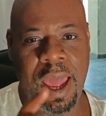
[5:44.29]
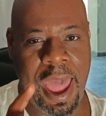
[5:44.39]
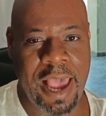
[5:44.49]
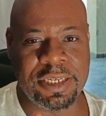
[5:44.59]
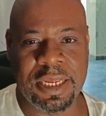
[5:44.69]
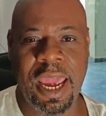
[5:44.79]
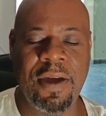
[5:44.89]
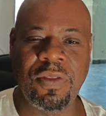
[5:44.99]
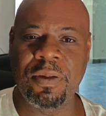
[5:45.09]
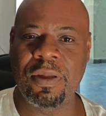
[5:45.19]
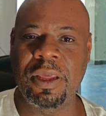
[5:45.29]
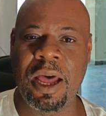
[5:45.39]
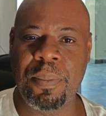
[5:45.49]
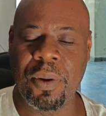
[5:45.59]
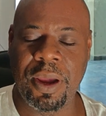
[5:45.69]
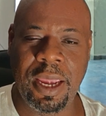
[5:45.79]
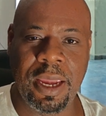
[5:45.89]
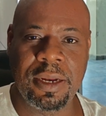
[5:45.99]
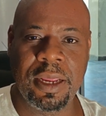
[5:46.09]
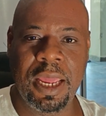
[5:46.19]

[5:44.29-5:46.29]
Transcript: actually have the upper hand